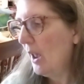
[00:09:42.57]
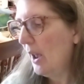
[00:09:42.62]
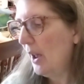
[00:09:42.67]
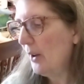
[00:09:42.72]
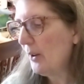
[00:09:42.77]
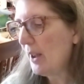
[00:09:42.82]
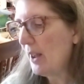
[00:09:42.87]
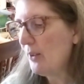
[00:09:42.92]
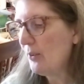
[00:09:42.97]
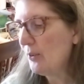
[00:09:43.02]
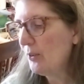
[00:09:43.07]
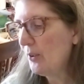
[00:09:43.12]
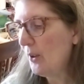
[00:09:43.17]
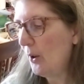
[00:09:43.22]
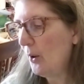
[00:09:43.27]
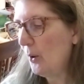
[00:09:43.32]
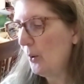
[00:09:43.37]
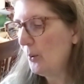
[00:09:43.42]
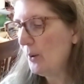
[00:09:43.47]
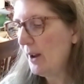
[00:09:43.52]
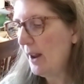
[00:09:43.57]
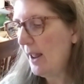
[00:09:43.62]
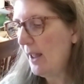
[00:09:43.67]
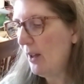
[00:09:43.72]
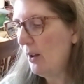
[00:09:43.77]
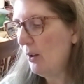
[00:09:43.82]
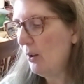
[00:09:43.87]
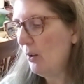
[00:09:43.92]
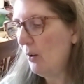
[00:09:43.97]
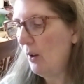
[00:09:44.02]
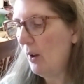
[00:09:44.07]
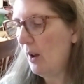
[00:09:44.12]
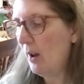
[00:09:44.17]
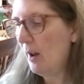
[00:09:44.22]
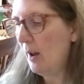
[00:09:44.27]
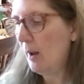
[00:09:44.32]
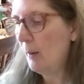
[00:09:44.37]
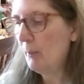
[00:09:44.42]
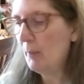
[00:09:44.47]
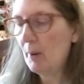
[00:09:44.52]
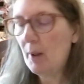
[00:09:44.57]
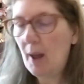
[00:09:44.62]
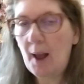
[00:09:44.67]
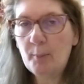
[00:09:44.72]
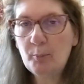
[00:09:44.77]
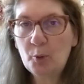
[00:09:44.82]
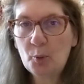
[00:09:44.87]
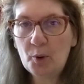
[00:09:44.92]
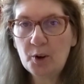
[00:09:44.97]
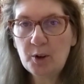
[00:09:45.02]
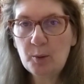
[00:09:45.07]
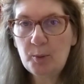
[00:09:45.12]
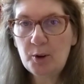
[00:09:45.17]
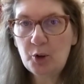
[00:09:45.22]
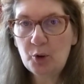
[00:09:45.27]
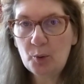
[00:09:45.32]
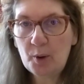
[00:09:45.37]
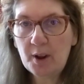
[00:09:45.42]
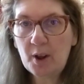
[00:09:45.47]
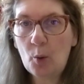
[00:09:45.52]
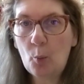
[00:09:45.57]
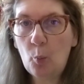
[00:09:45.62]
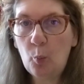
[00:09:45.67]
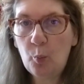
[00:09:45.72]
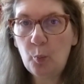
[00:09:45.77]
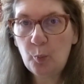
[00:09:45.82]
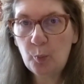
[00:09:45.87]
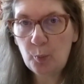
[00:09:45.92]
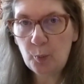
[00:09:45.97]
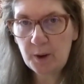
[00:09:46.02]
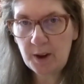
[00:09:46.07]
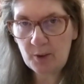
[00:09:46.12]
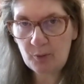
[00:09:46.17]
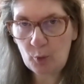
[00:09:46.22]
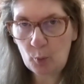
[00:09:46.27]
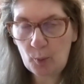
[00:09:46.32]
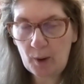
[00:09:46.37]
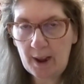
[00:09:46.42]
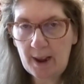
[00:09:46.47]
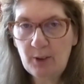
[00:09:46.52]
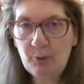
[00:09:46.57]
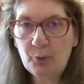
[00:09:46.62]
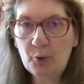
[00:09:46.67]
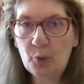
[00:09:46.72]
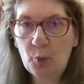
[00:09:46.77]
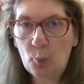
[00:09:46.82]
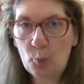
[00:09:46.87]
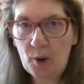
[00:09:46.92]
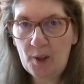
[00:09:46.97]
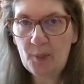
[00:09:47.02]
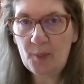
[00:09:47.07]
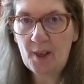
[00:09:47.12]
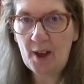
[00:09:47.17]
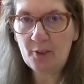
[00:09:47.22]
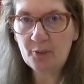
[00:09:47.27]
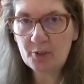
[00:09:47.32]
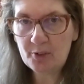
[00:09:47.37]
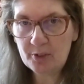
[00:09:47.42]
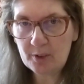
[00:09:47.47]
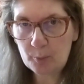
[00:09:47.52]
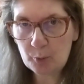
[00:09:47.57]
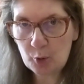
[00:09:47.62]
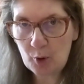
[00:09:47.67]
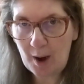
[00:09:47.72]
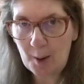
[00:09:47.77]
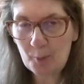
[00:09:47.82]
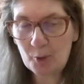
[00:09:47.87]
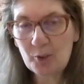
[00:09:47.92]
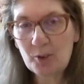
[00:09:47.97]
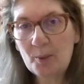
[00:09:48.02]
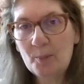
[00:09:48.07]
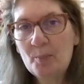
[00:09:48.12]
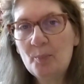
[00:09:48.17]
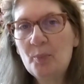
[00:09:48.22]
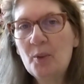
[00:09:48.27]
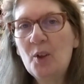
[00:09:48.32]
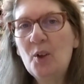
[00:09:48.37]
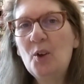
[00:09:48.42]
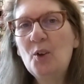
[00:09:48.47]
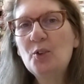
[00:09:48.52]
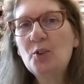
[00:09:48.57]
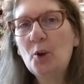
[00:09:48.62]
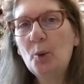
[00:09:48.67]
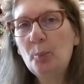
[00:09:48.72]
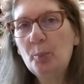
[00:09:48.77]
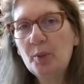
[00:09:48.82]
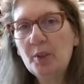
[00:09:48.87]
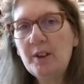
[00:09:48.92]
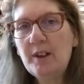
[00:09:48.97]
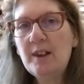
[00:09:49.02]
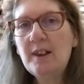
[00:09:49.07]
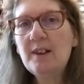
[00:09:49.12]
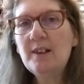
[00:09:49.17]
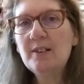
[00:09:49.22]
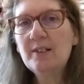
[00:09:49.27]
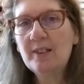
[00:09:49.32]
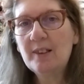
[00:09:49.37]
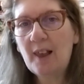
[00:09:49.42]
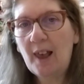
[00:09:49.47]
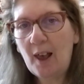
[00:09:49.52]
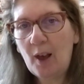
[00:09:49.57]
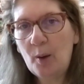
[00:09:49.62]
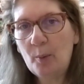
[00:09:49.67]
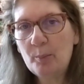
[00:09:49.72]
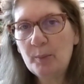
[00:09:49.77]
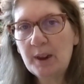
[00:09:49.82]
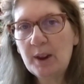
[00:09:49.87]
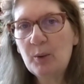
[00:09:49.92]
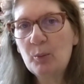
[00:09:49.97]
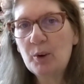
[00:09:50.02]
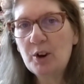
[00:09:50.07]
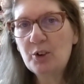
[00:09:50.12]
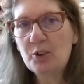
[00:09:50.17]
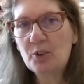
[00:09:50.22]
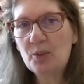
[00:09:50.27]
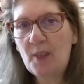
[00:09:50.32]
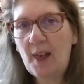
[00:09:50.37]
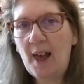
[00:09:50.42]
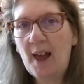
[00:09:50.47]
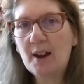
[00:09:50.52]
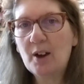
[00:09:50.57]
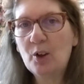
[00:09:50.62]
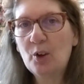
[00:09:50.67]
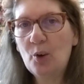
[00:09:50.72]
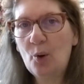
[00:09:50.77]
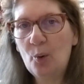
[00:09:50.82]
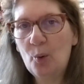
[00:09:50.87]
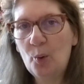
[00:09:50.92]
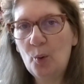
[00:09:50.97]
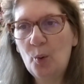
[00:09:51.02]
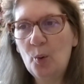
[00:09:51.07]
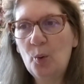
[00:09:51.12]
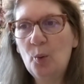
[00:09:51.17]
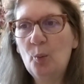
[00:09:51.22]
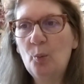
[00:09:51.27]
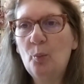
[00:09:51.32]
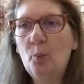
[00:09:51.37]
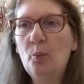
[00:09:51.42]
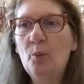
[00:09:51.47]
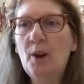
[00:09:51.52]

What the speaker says: Okay, so now I'm going to be doing a giveaway for the 1,000 subscribers. So please help me reach that goal.